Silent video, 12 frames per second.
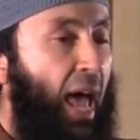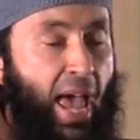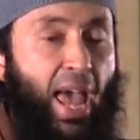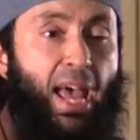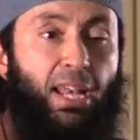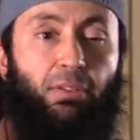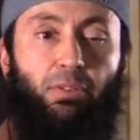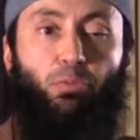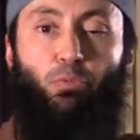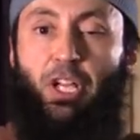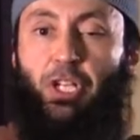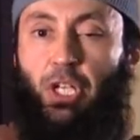and
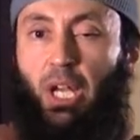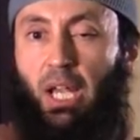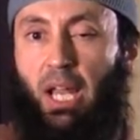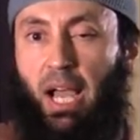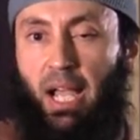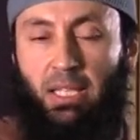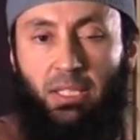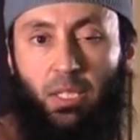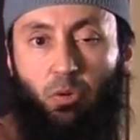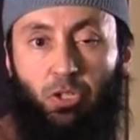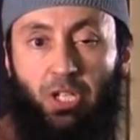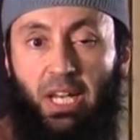reach Allah
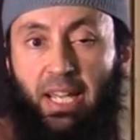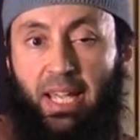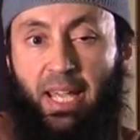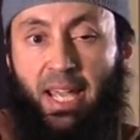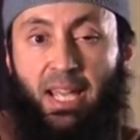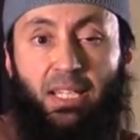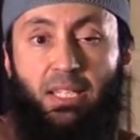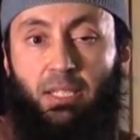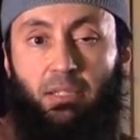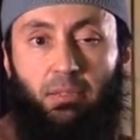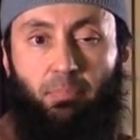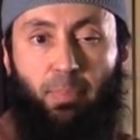Azza wa Jal.
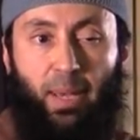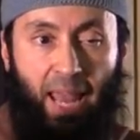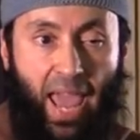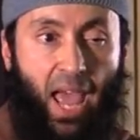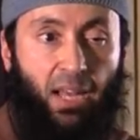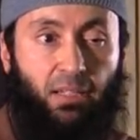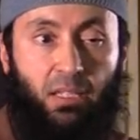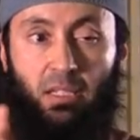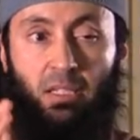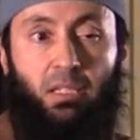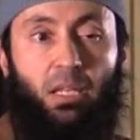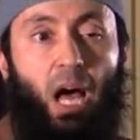His plan
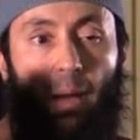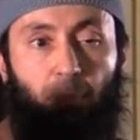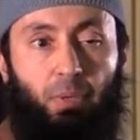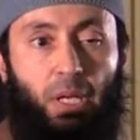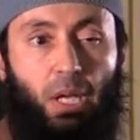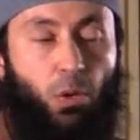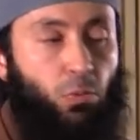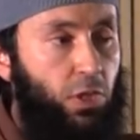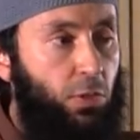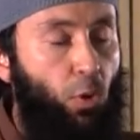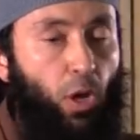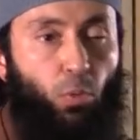doesn't stop with
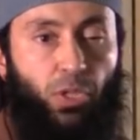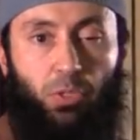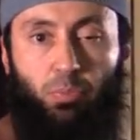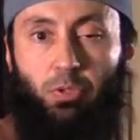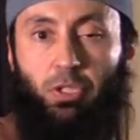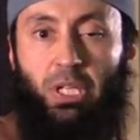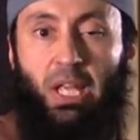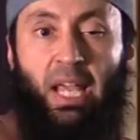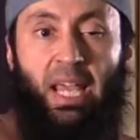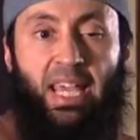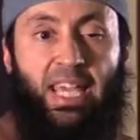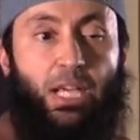small whispers.
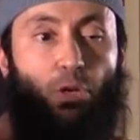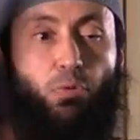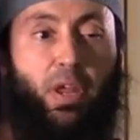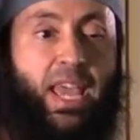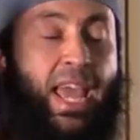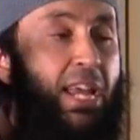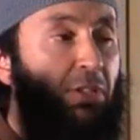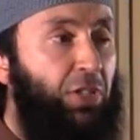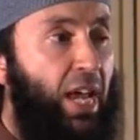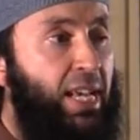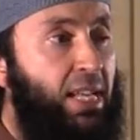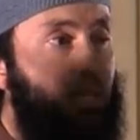He
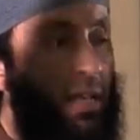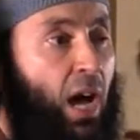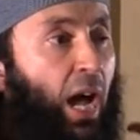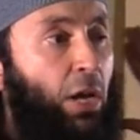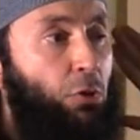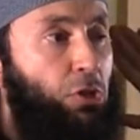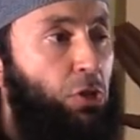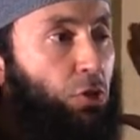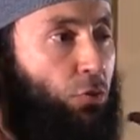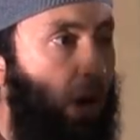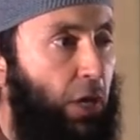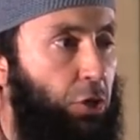creates an entire
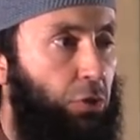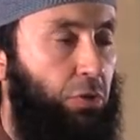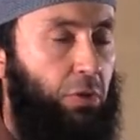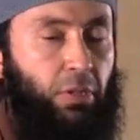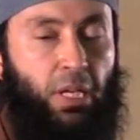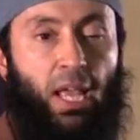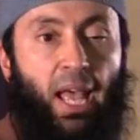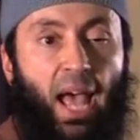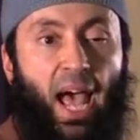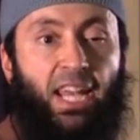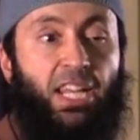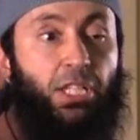structure,
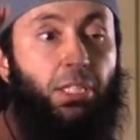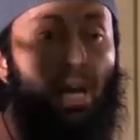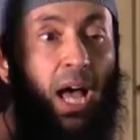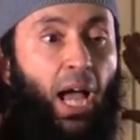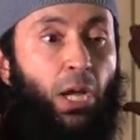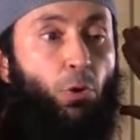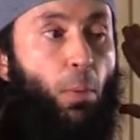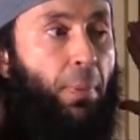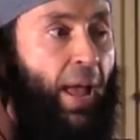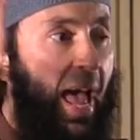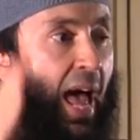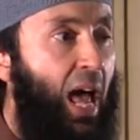an entire
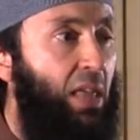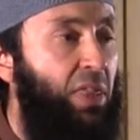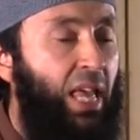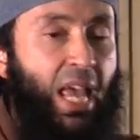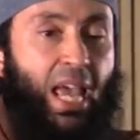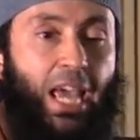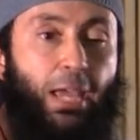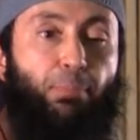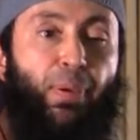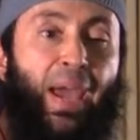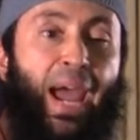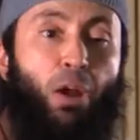path, a
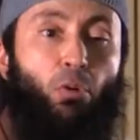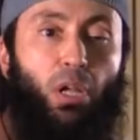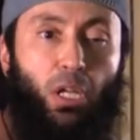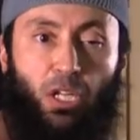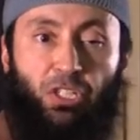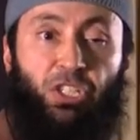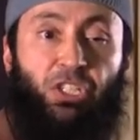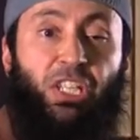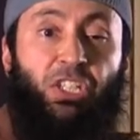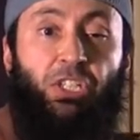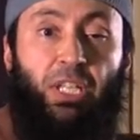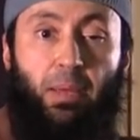parallel
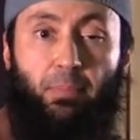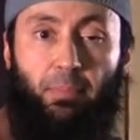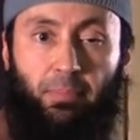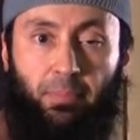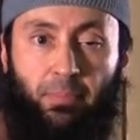system.